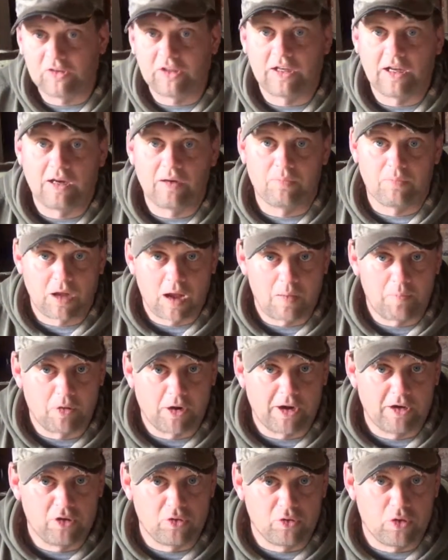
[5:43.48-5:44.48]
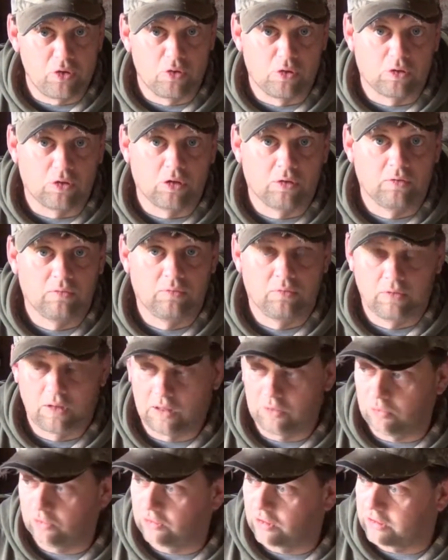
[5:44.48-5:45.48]
I got a brand new cooler.
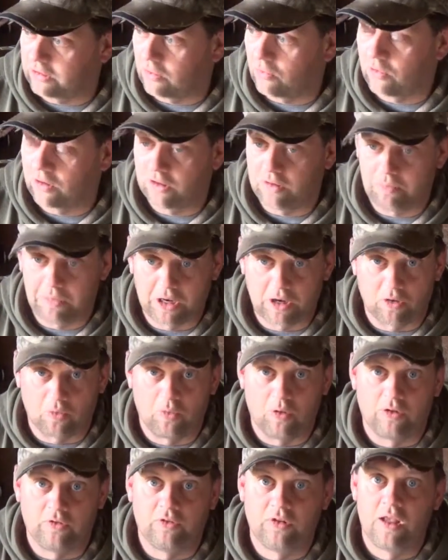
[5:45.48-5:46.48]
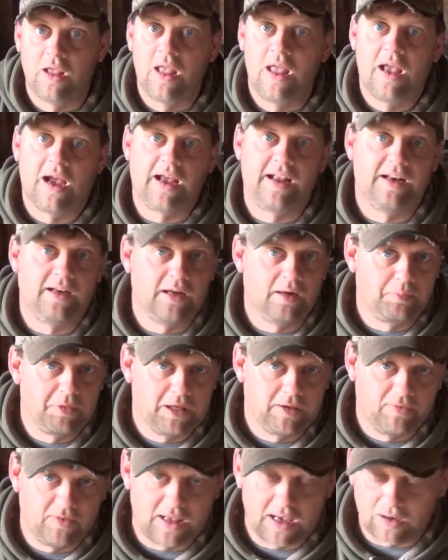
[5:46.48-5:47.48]
It was like one of the bigger ones. I ended up
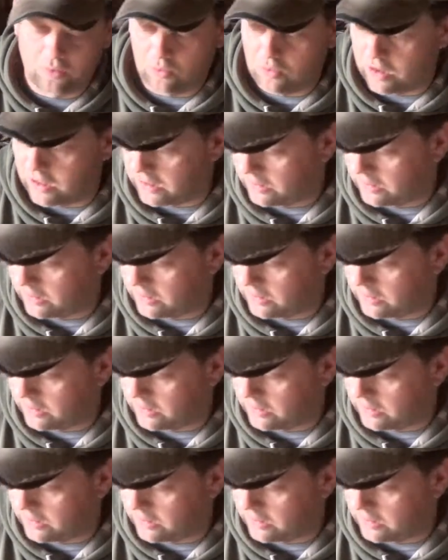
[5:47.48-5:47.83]
giving that away